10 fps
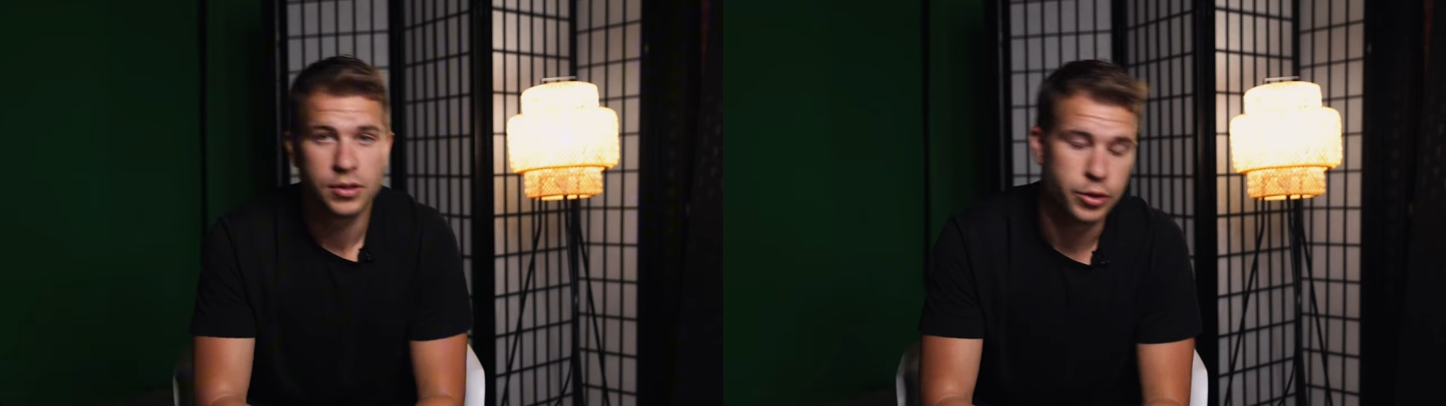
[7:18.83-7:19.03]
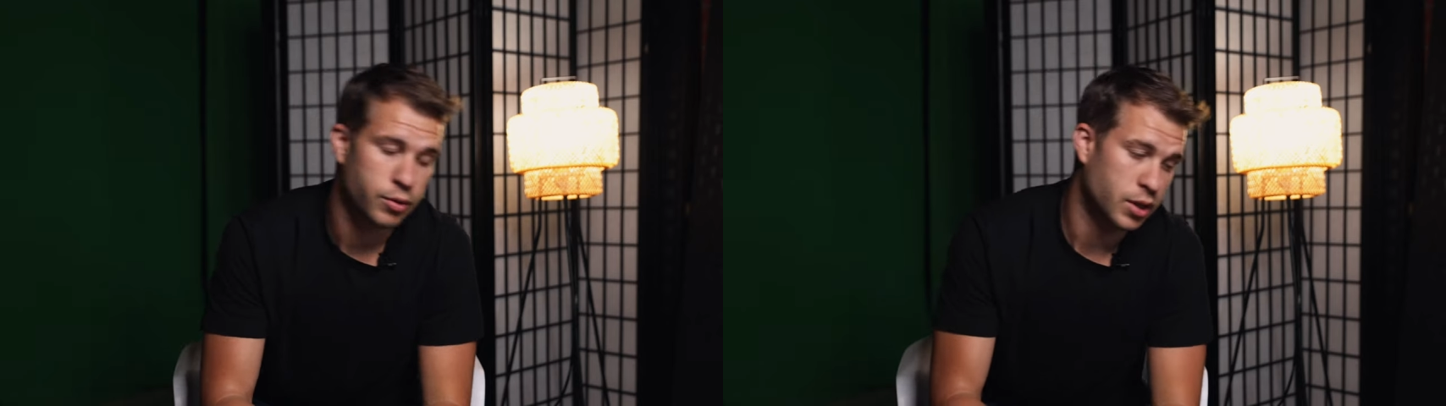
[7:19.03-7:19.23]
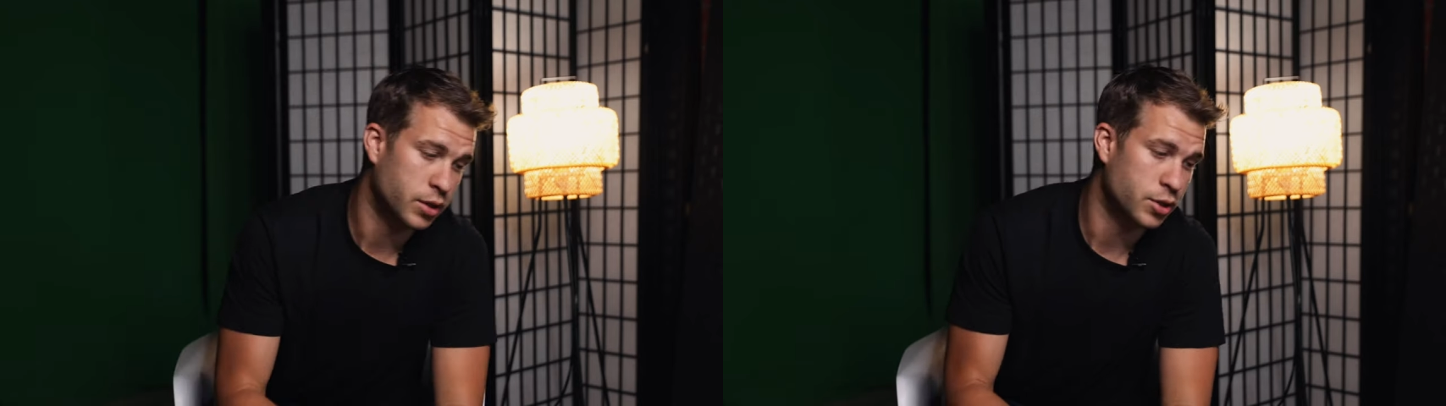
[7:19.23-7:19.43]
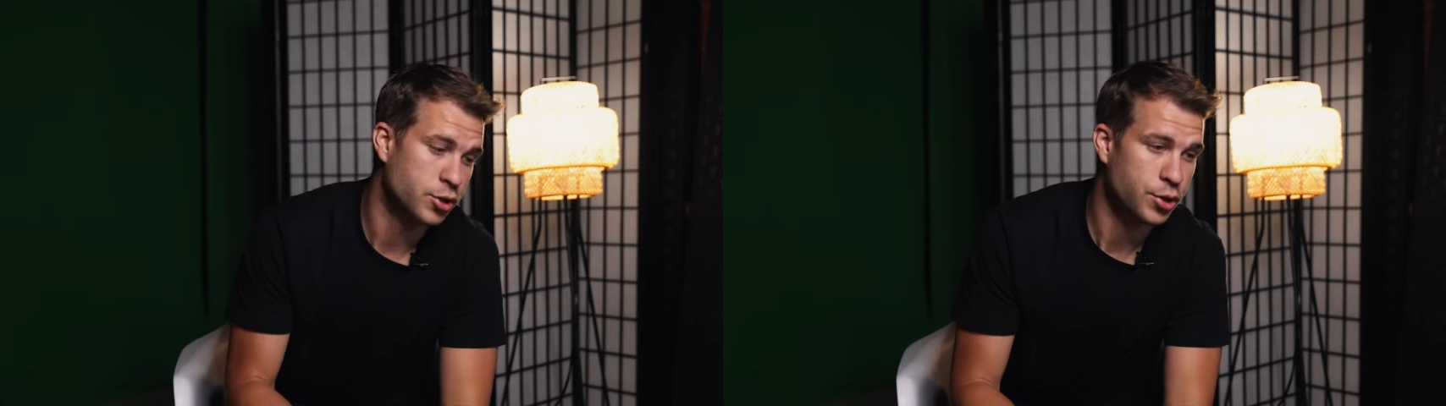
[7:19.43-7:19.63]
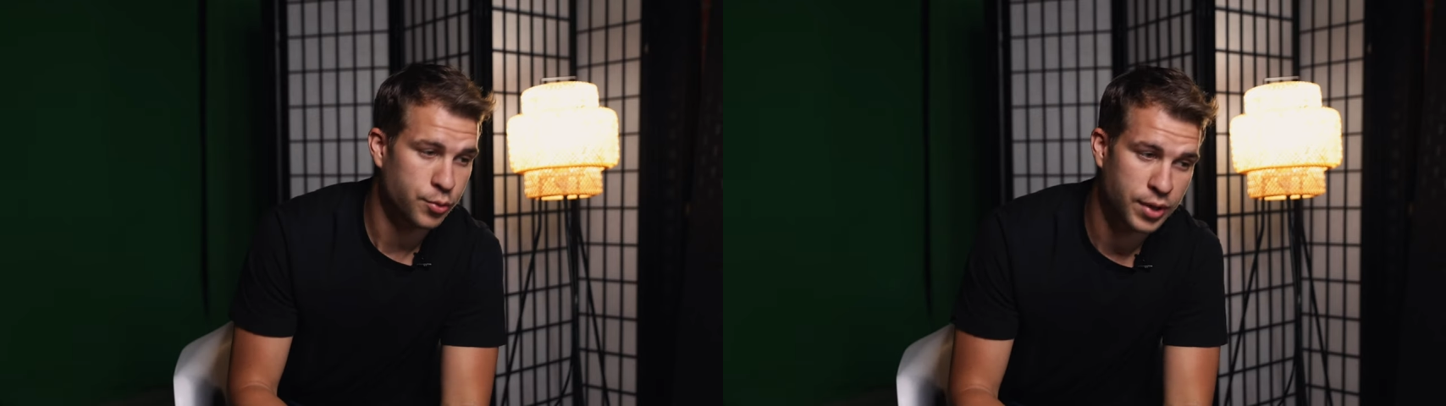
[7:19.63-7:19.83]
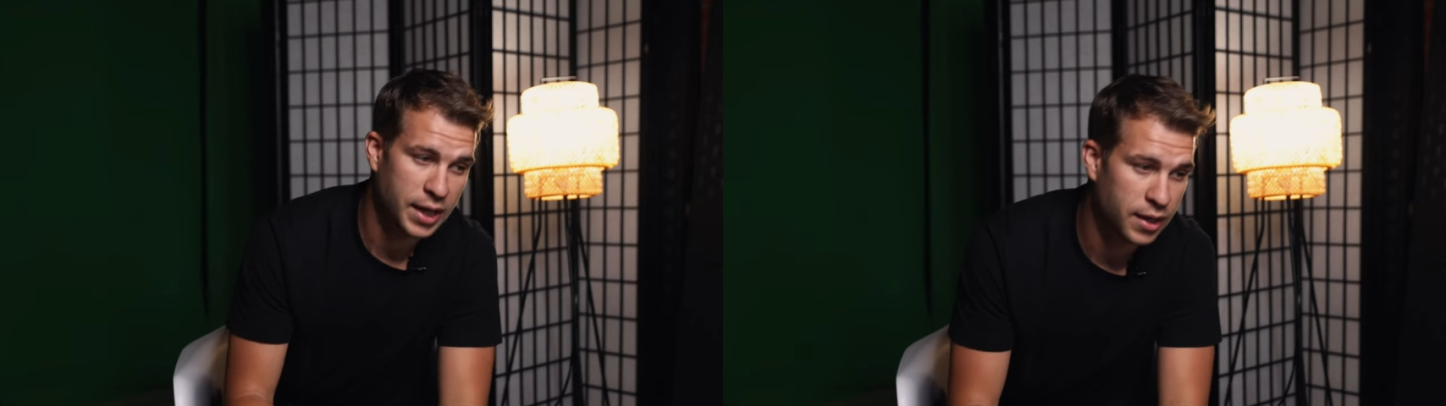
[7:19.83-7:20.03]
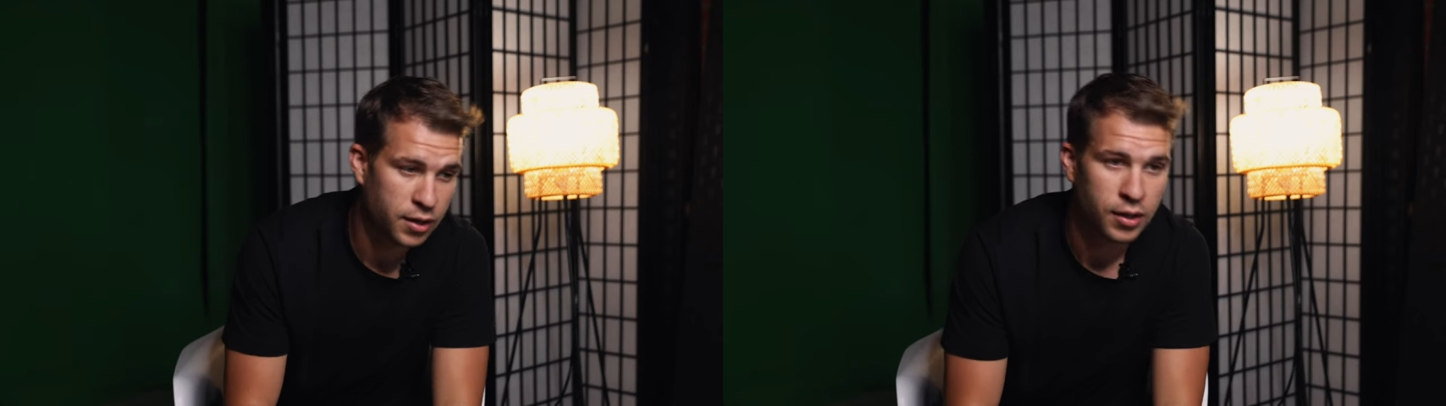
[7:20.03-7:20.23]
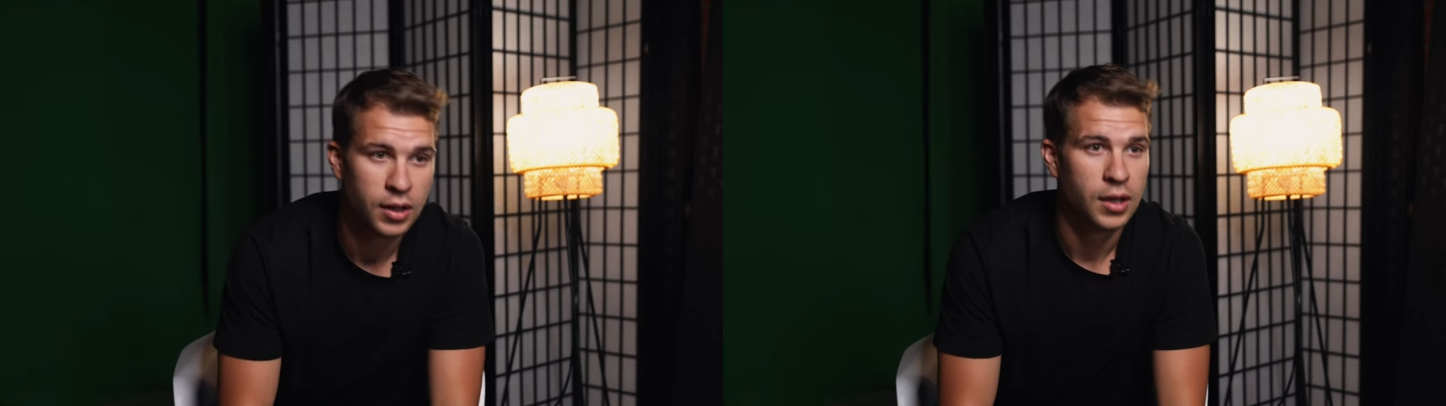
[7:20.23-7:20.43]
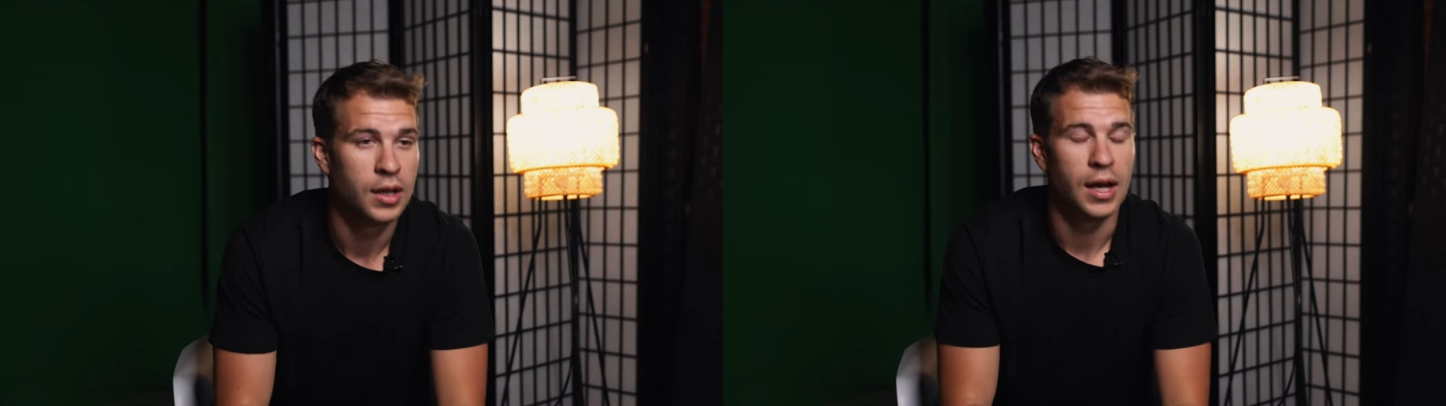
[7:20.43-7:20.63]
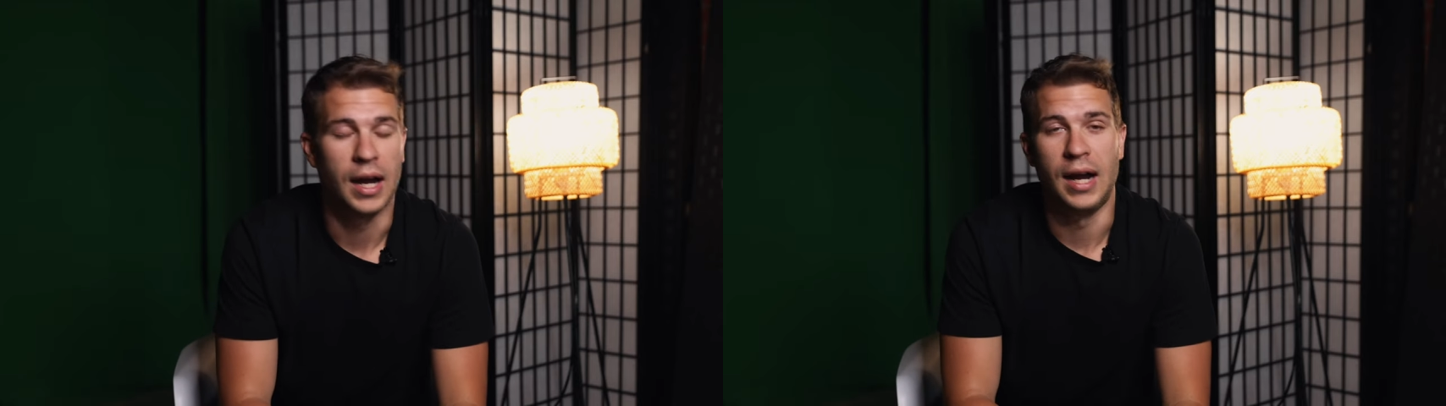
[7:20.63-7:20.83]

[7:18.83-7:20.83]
to shoot there.